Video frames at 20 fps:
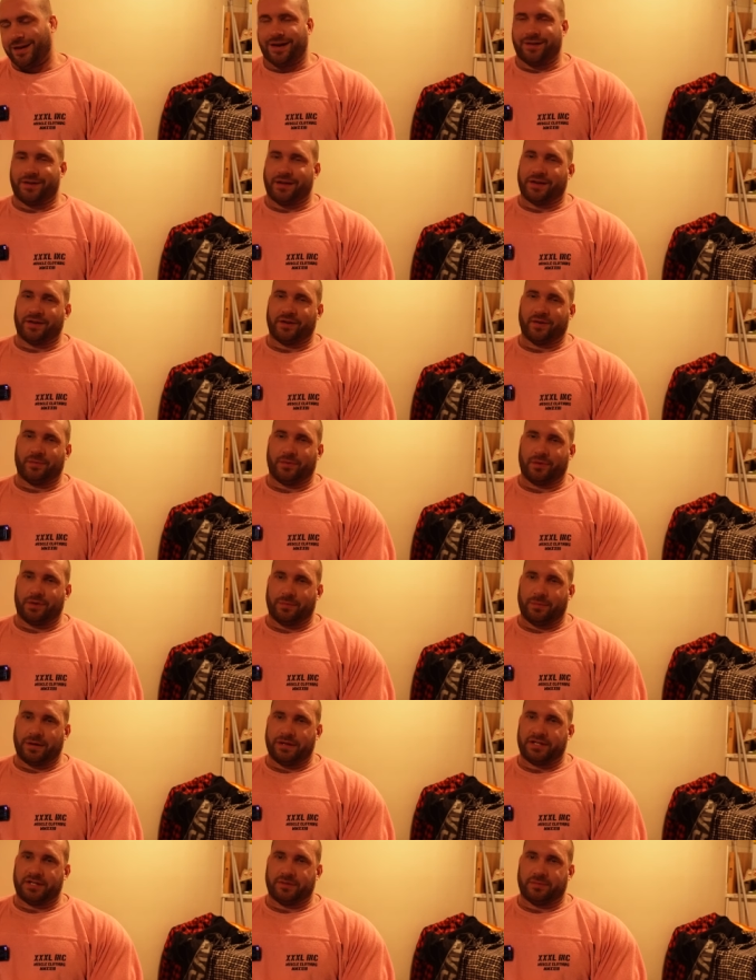and then do all the
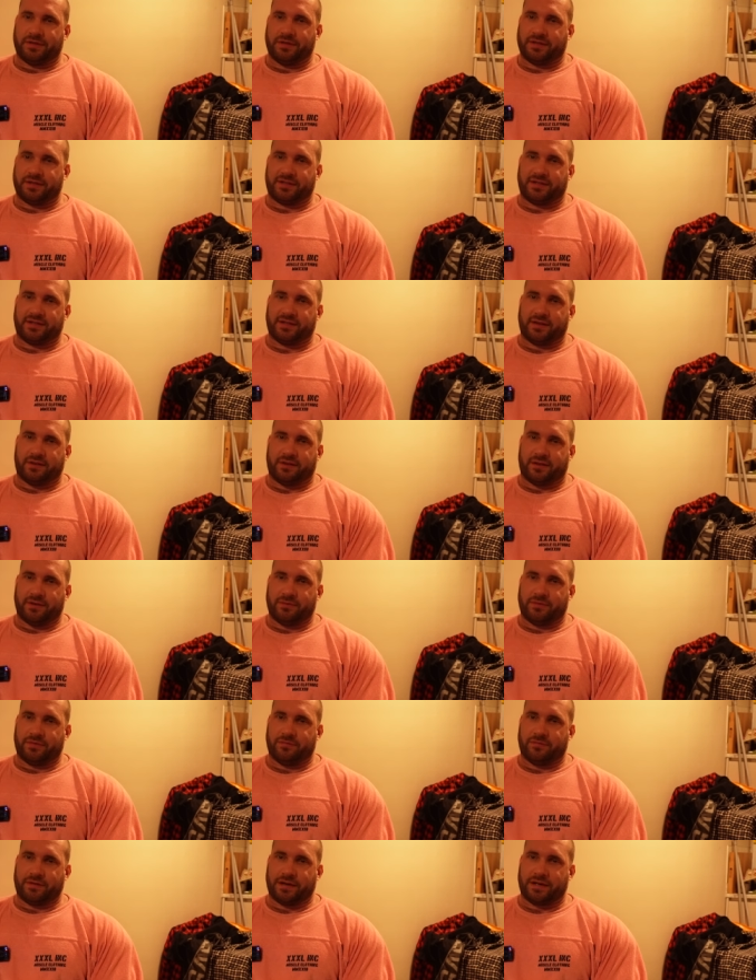measurements that I
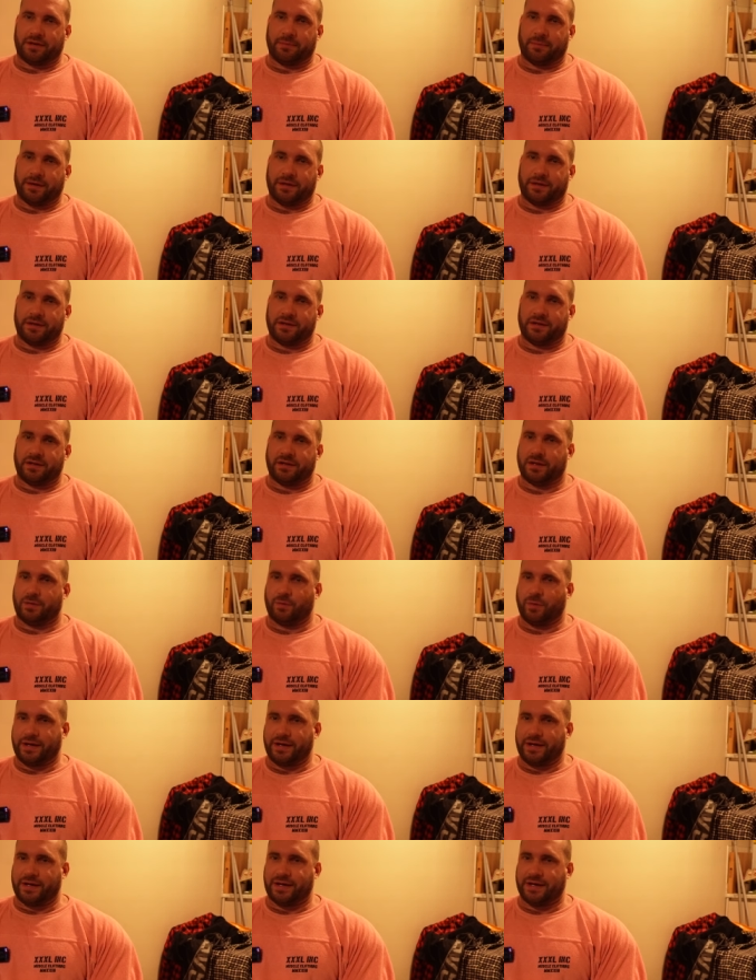would recommend a
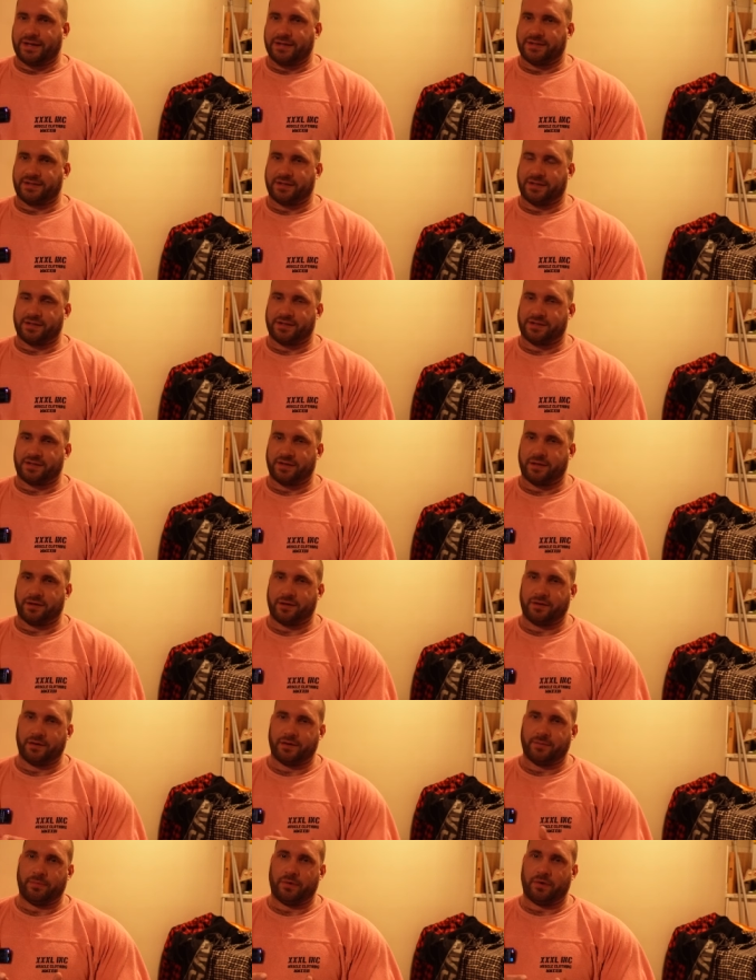week later. So
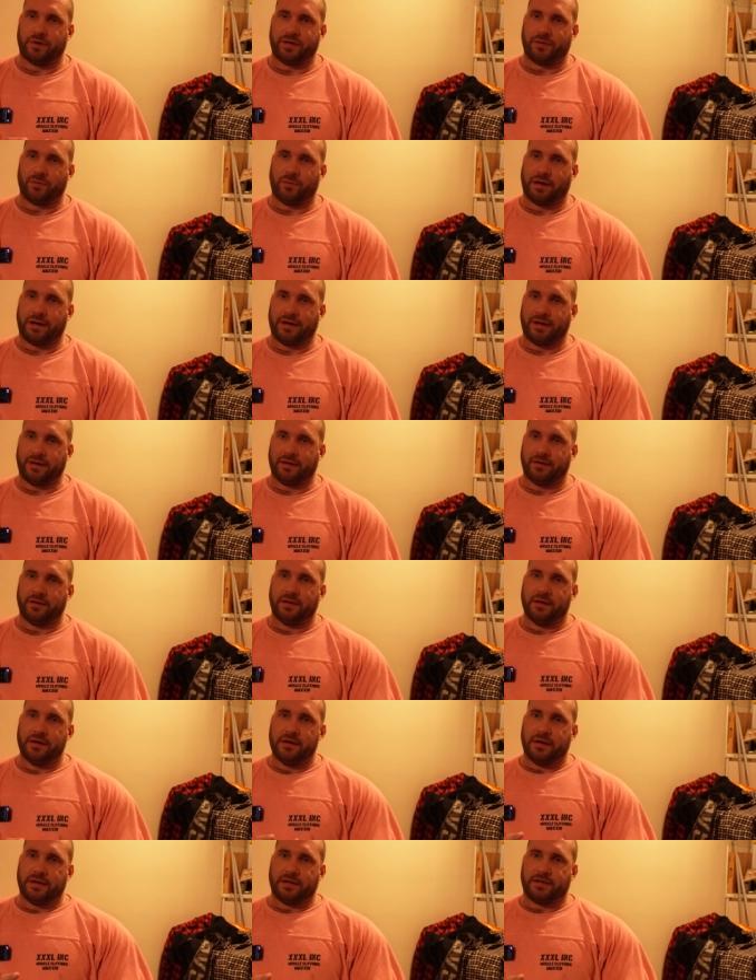your body weight,
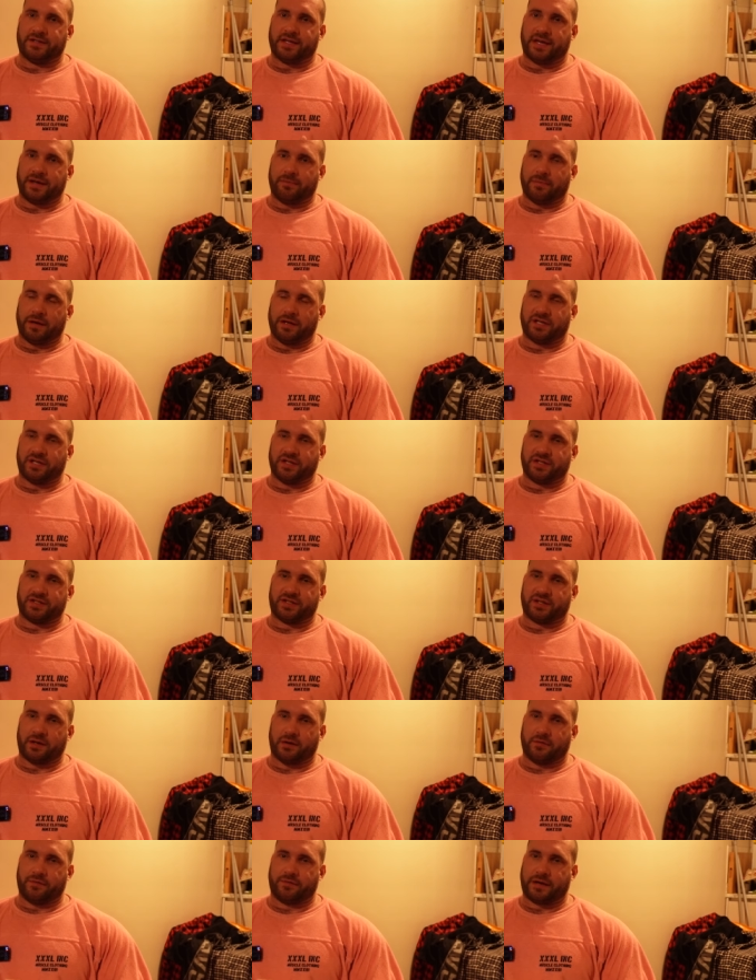tape measure
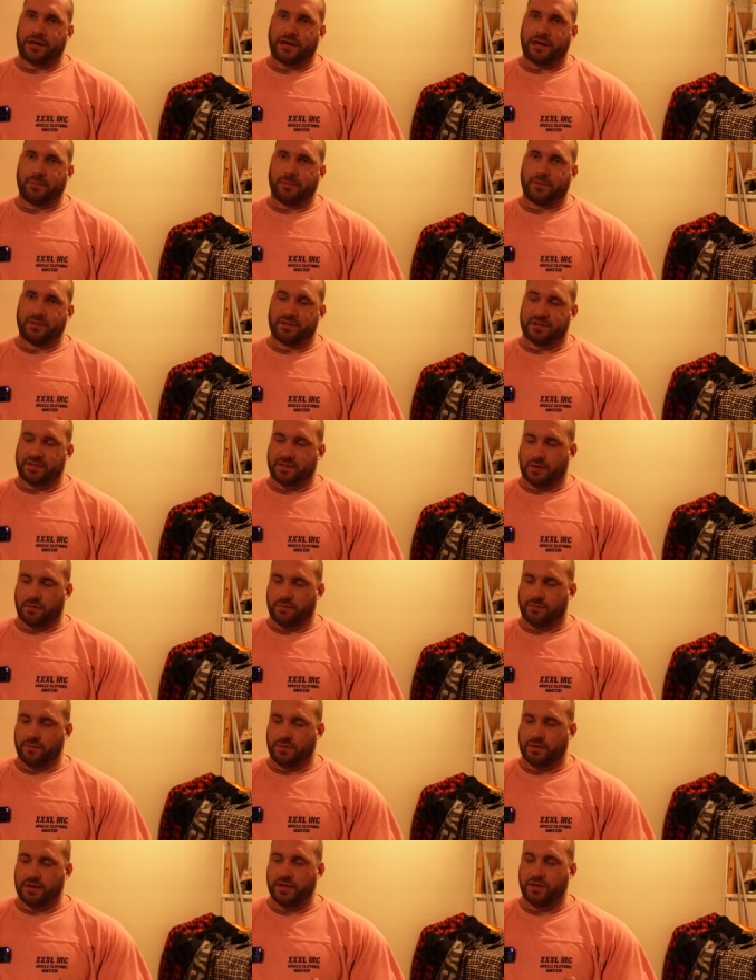stuff, caliper
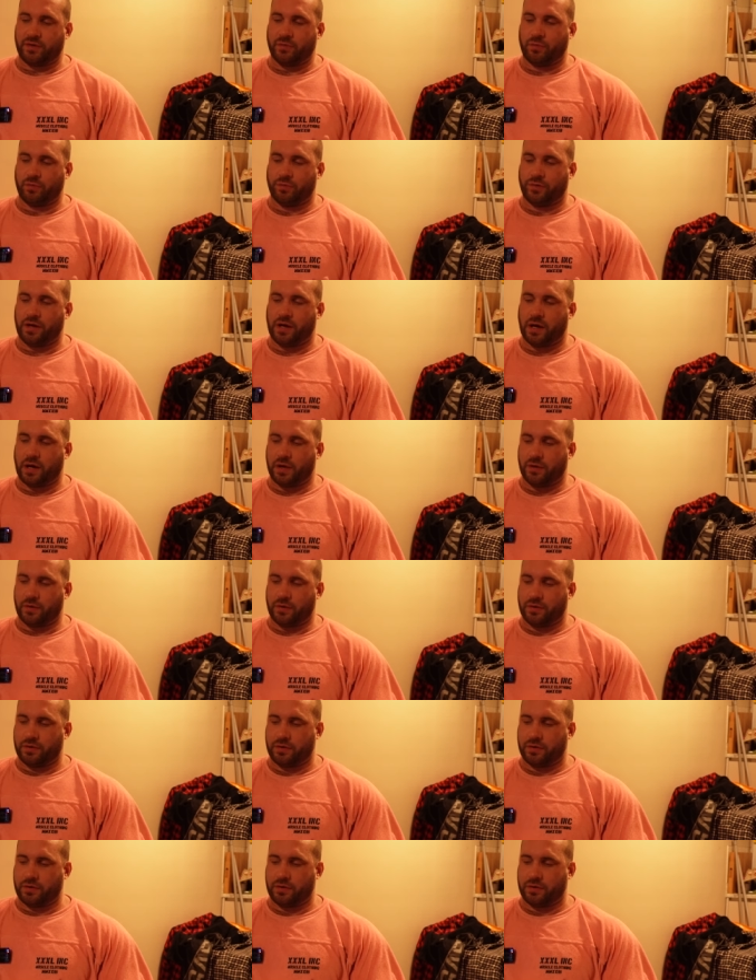stuff, and then you'll know.